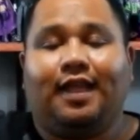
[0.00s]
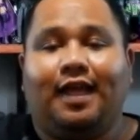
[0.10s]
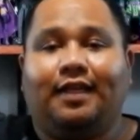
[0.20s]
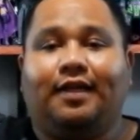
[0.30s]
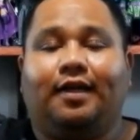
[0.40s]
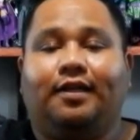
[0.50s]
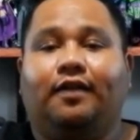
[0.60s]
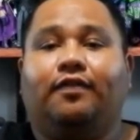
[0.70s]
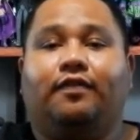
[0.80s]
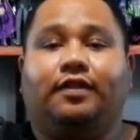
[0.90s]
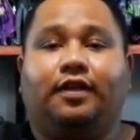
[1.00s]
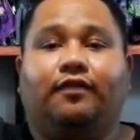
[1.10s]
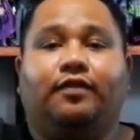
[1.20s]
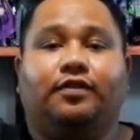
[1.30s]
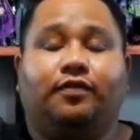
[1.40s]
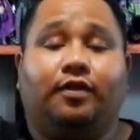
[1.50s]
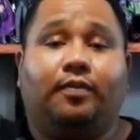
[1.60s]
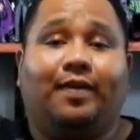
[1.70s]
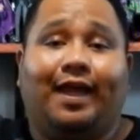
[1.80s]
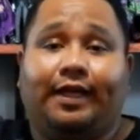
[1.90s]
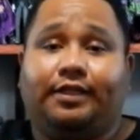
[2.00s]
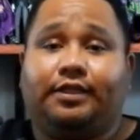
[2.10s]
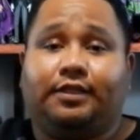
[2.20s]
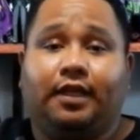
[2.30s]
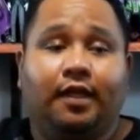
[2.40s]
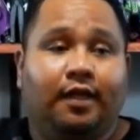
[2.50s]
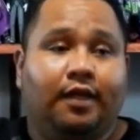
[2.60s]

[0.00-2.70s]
not enough of a difference for their packages.